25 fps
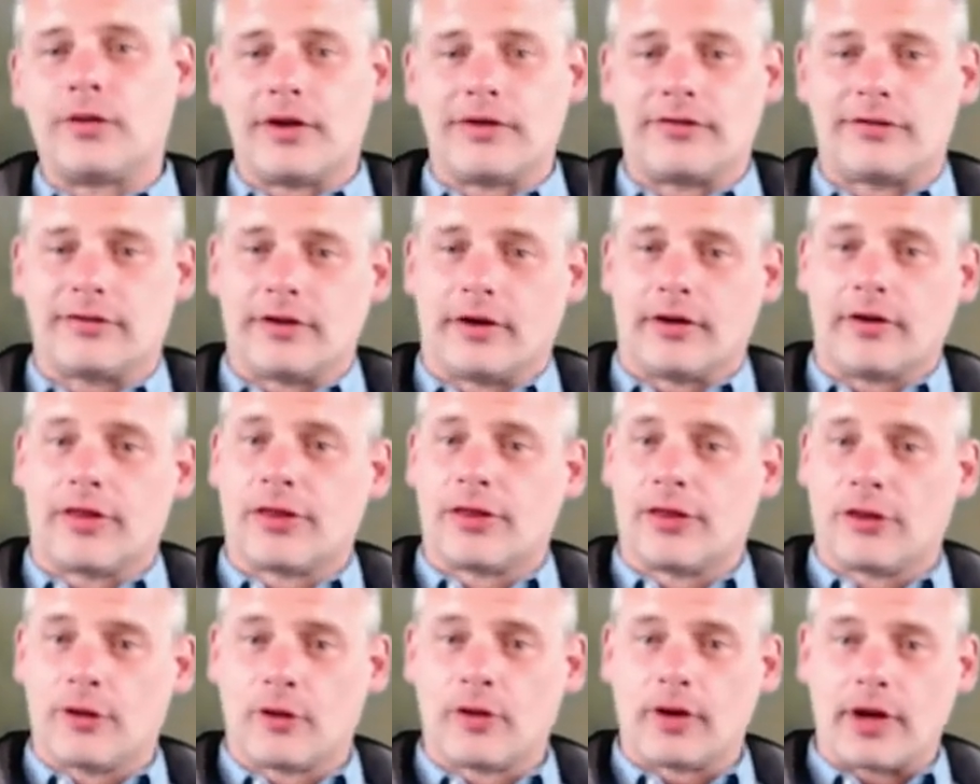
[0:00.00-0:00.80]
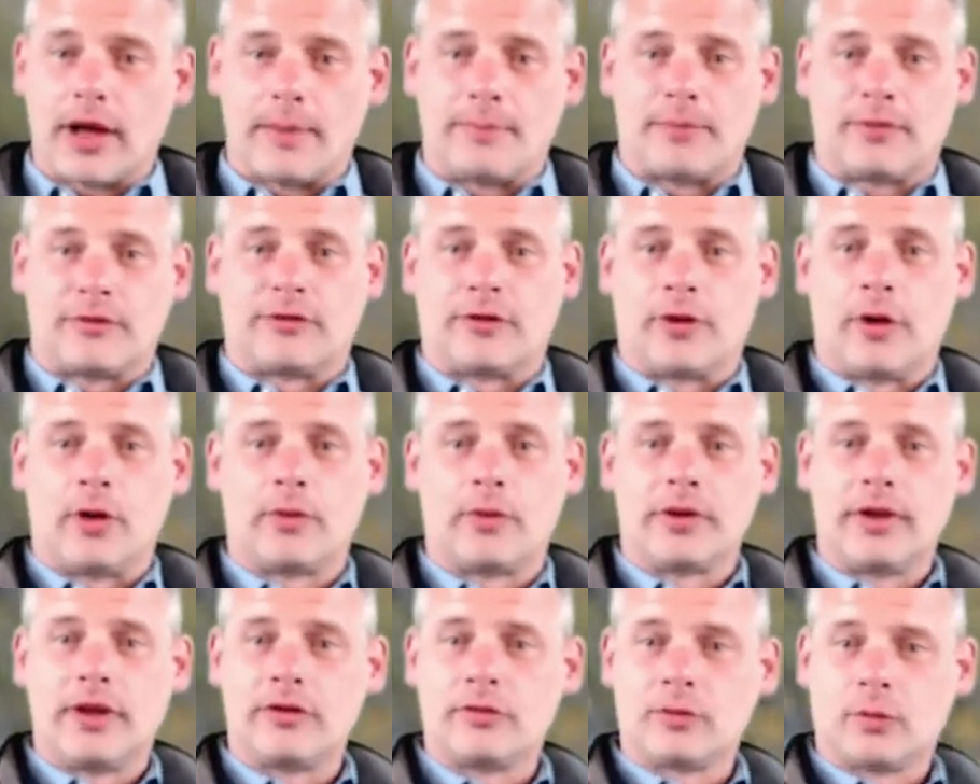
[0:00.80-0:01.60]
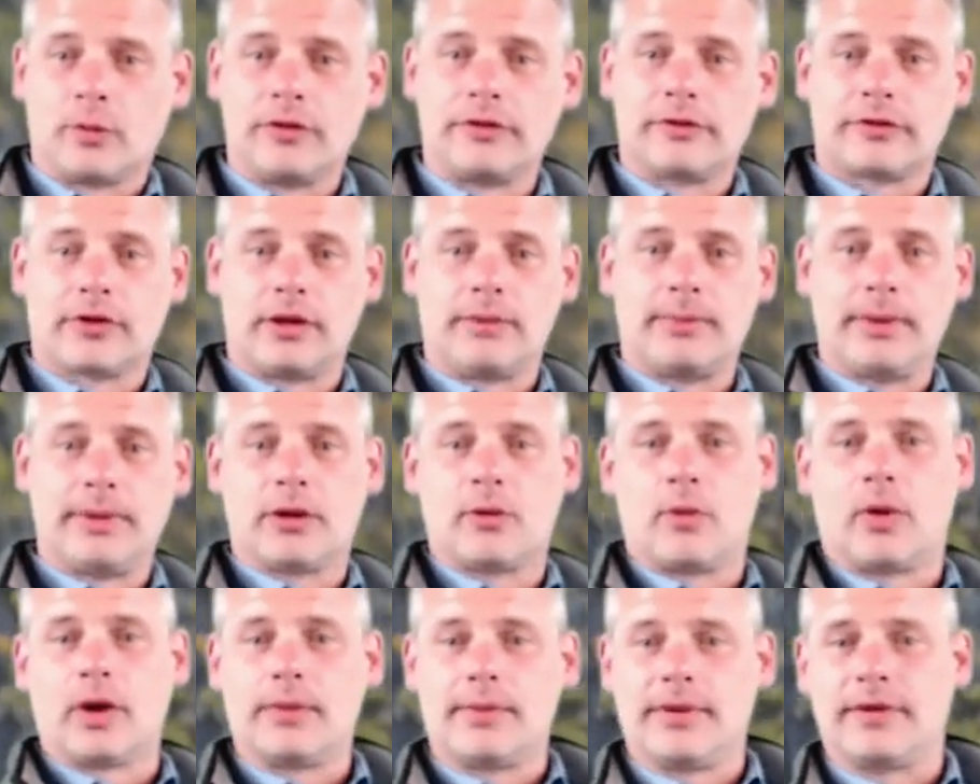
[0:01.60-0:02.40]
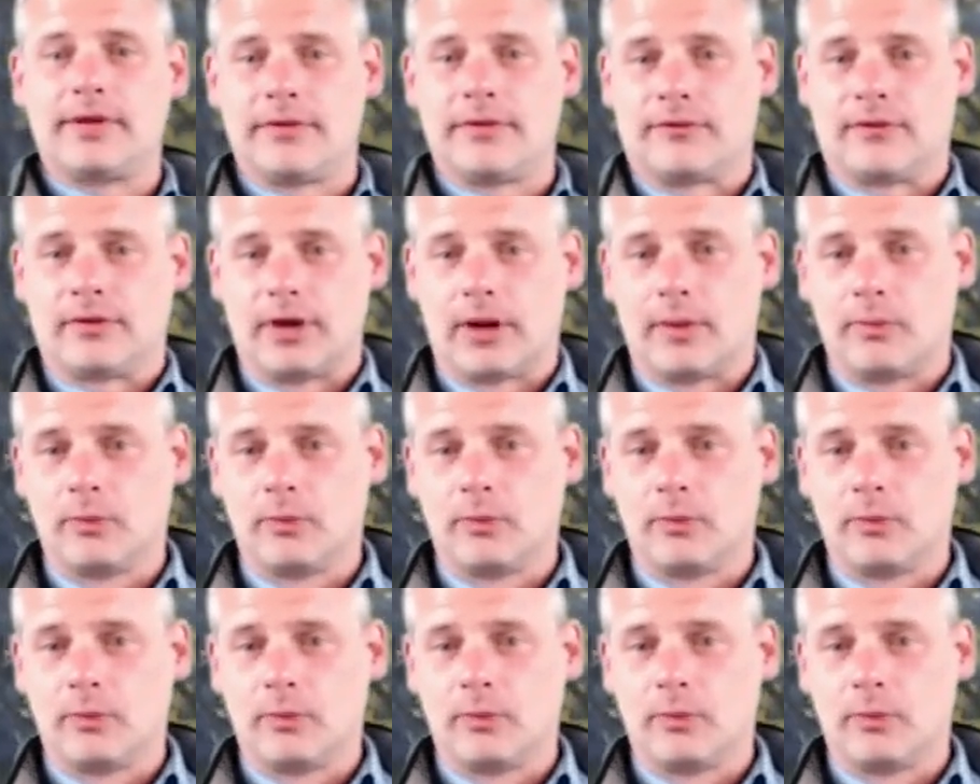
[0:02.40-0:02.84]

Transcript: This is our third episode, and this one's going to be quite a bit different.